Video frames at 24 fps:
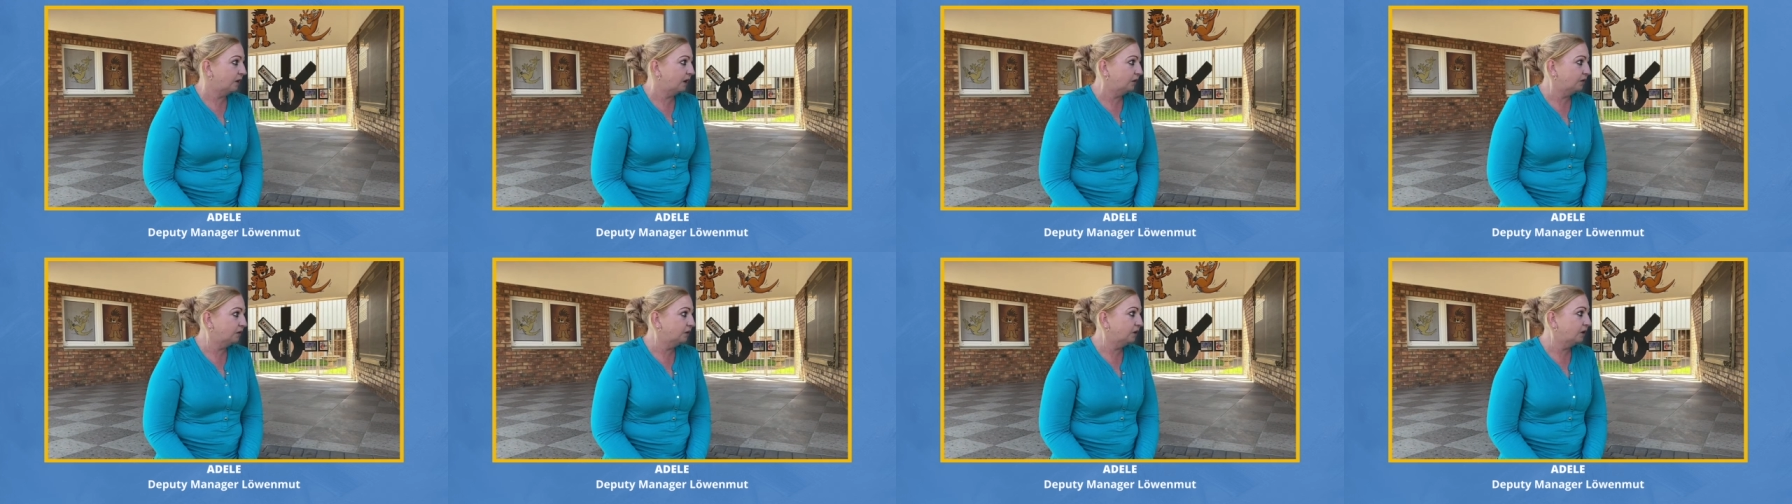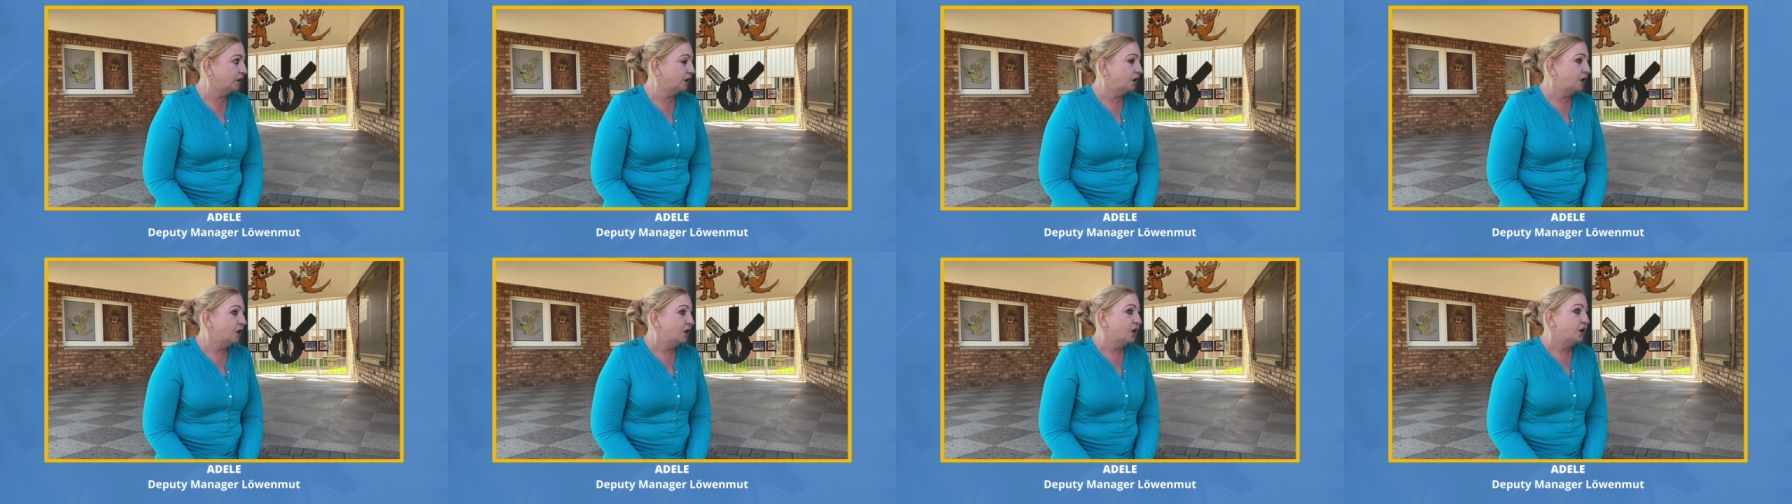well.
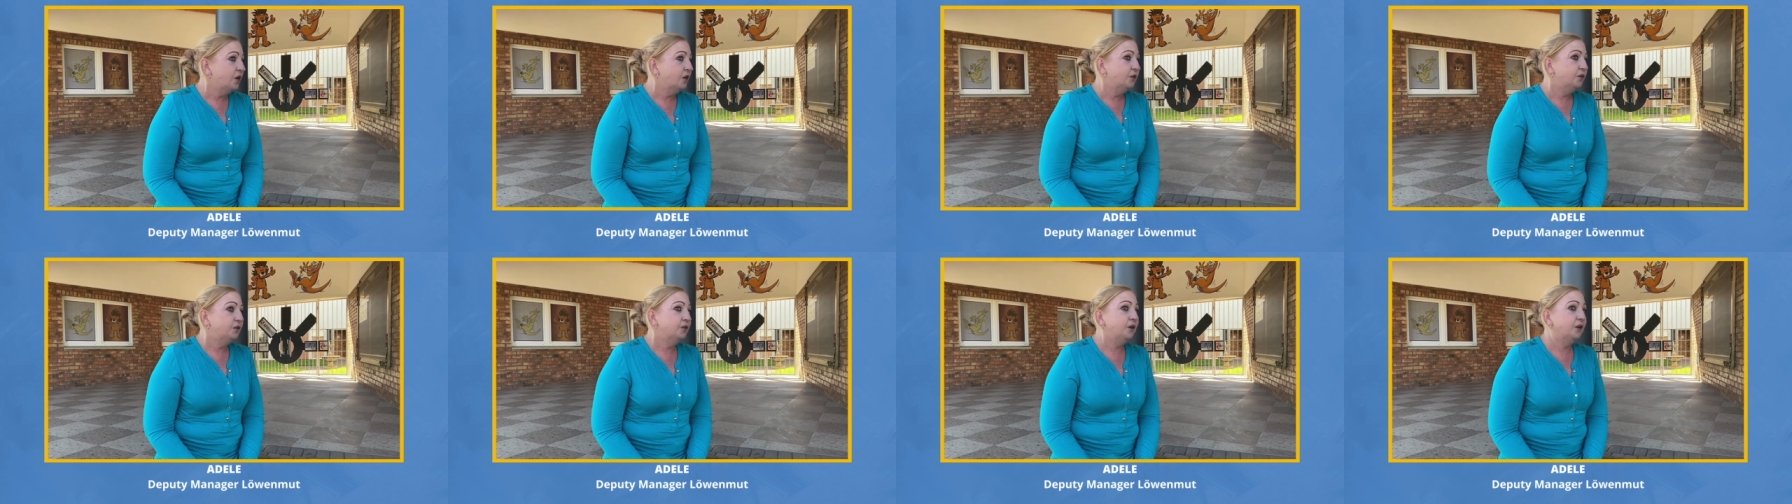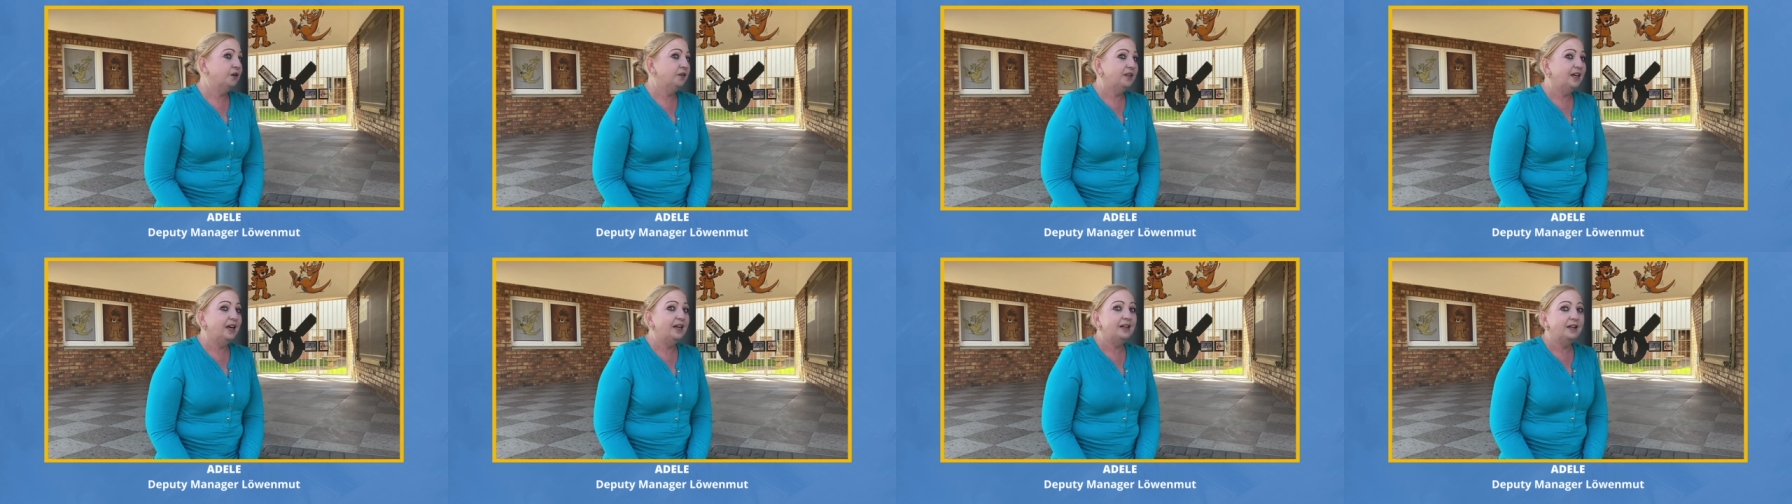
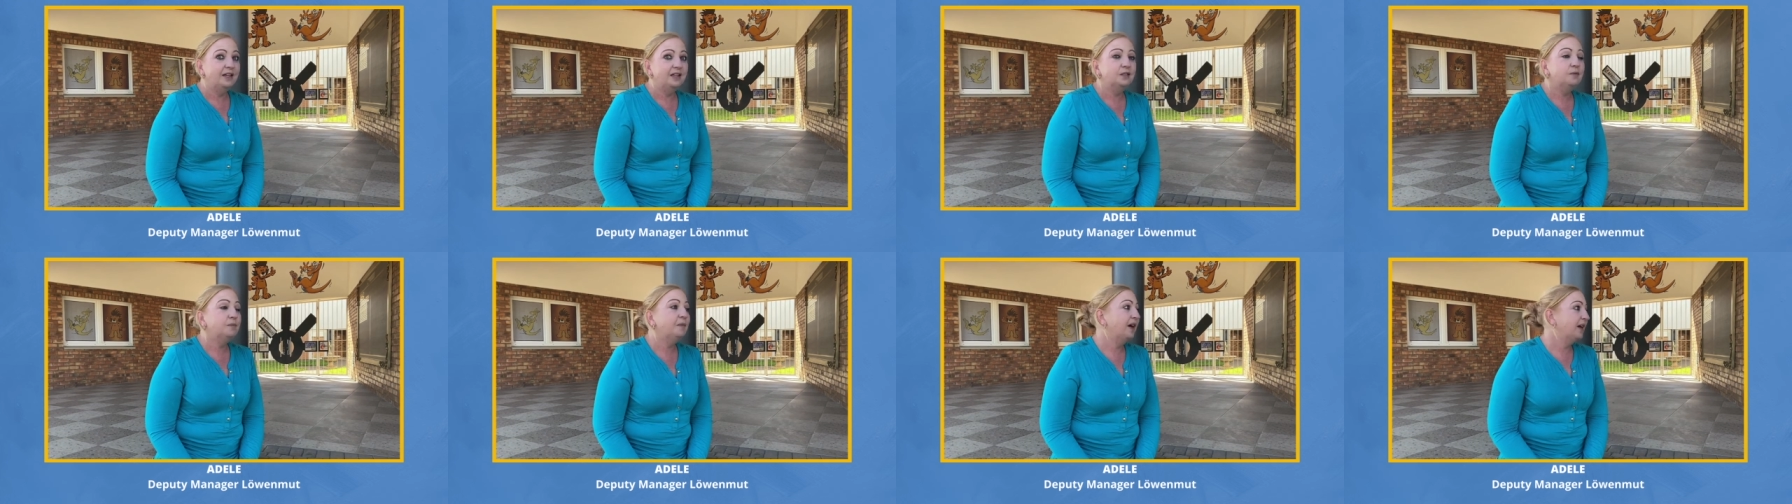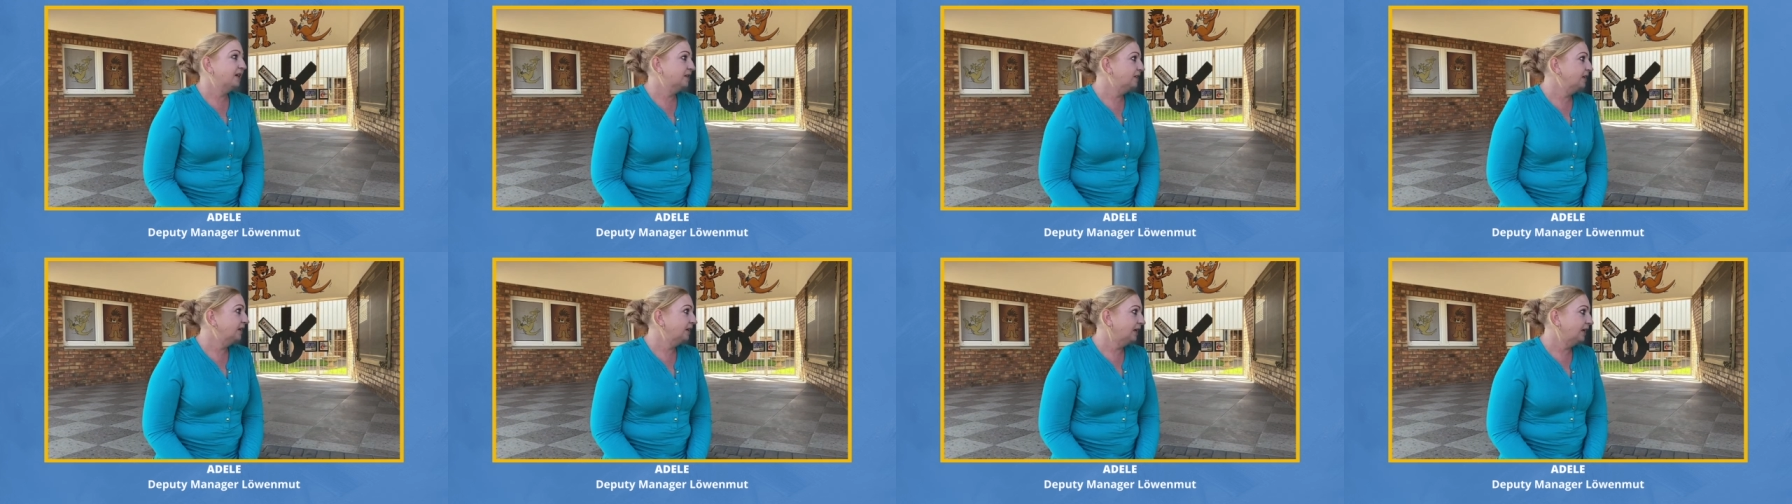So that is
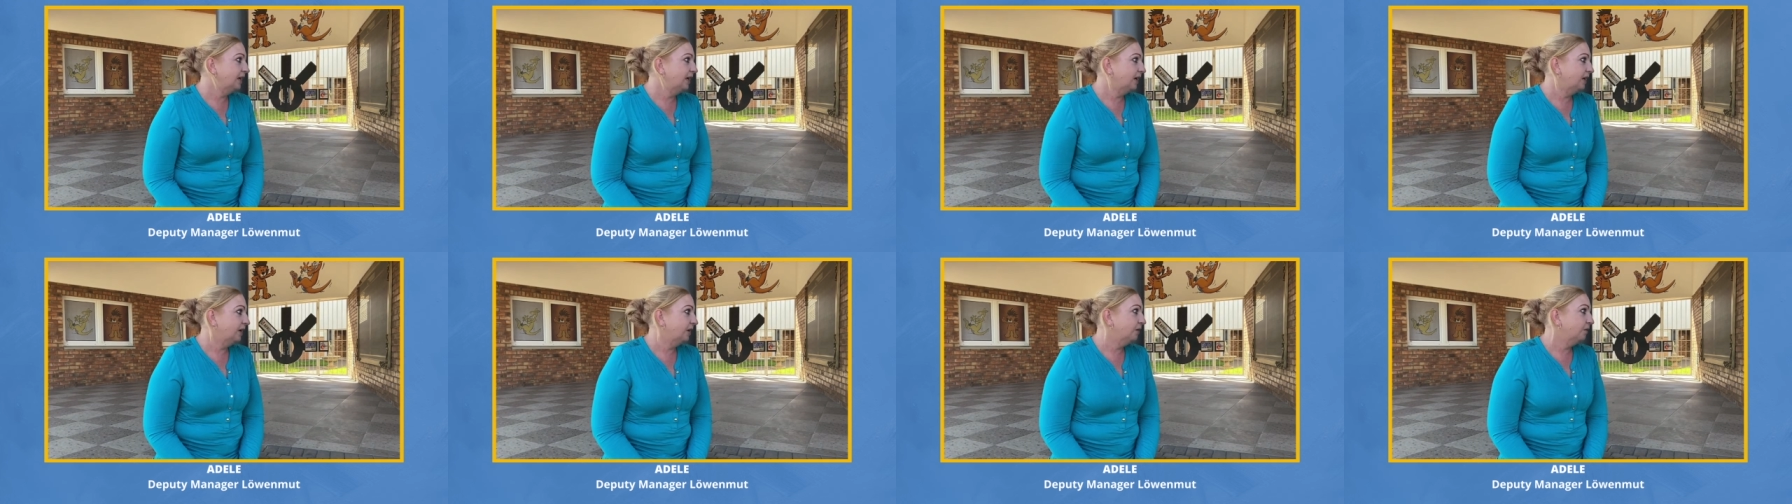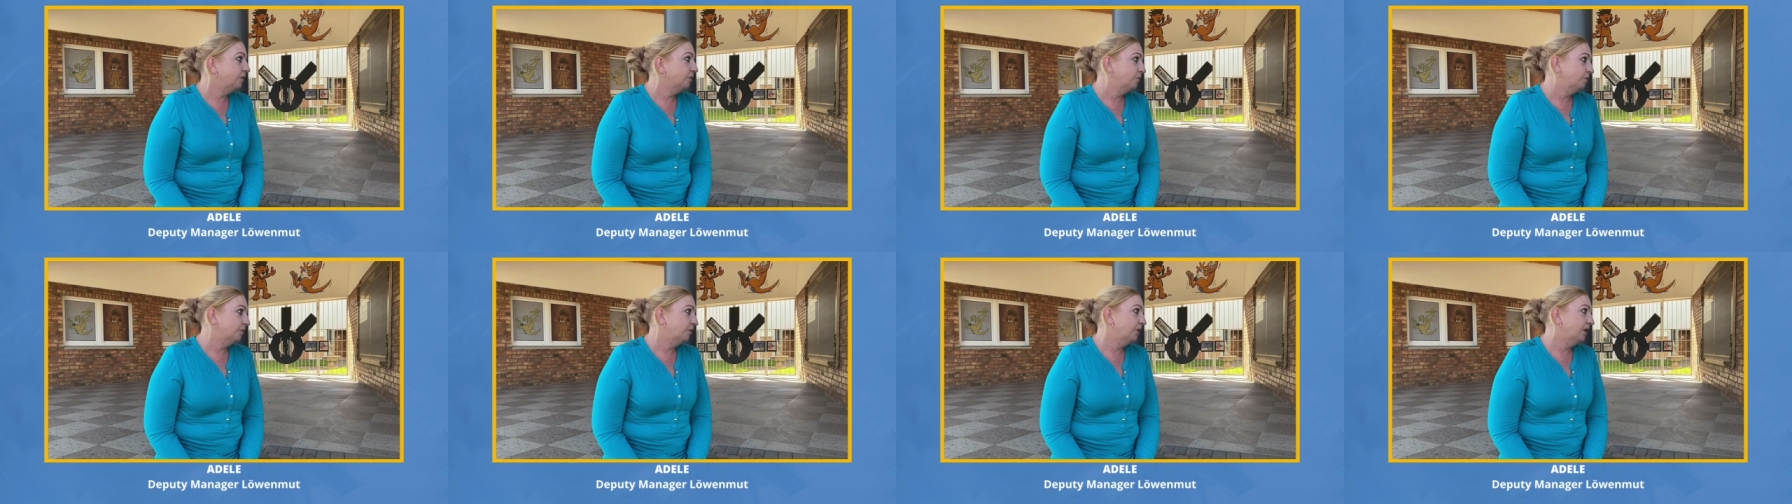basically
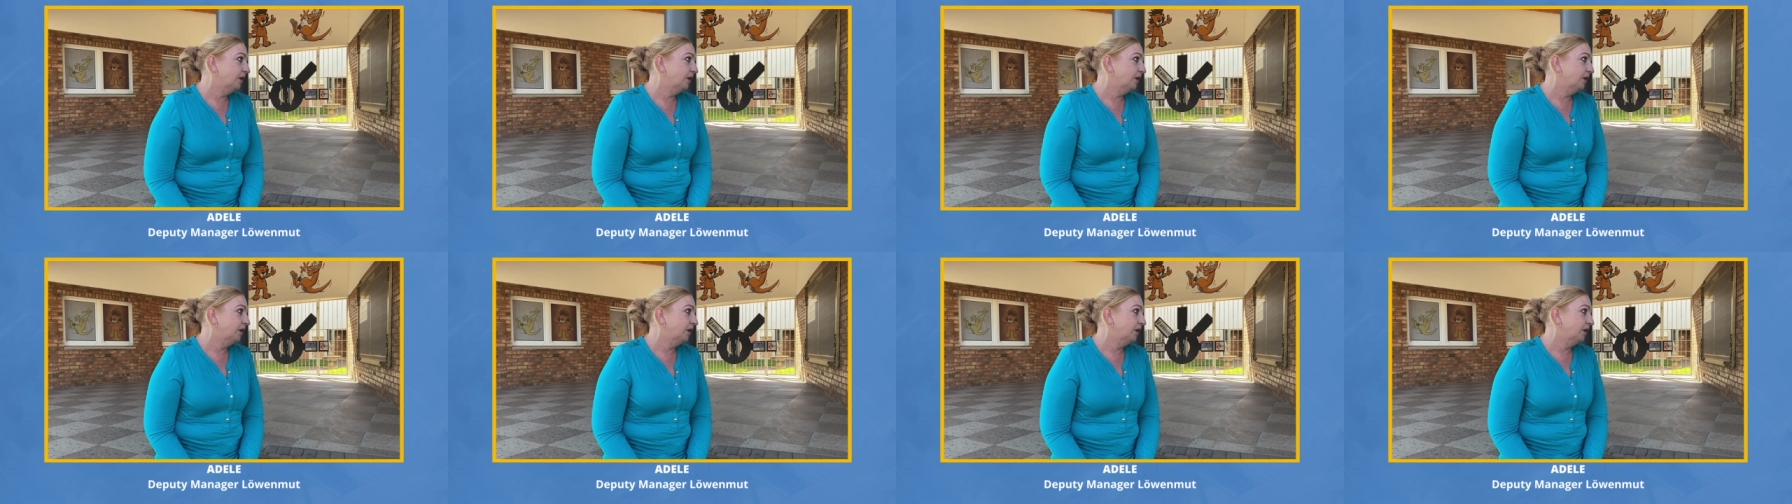